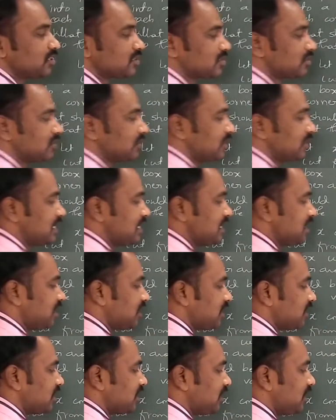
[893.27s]
So
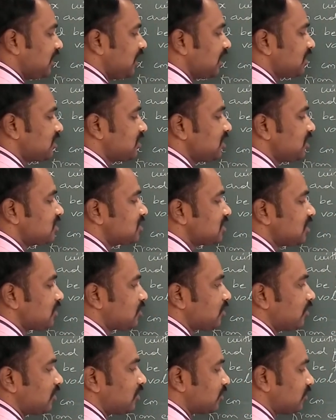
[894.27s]
here length is
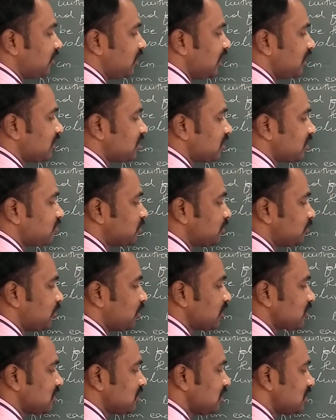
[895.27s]
equal to length of the
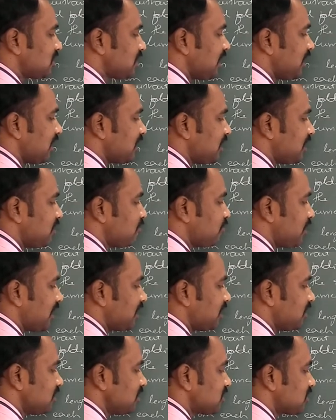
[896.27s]
box is 18
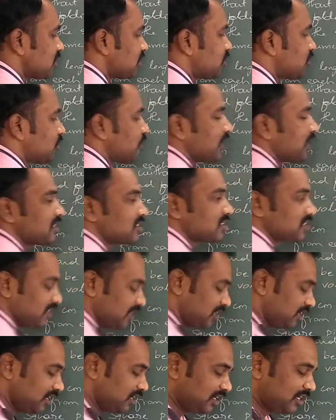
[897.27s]
minus 2x.
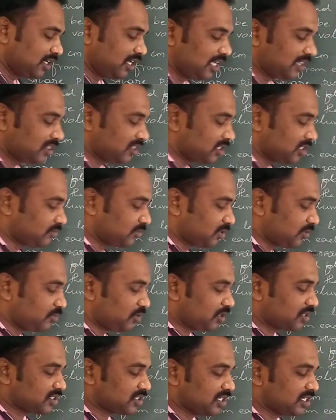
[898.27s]
Length of the
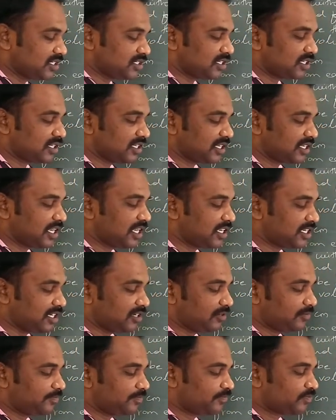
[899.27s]
box is
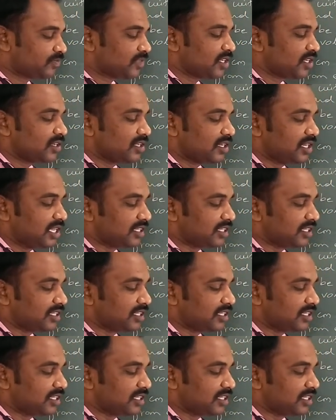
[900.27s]
18.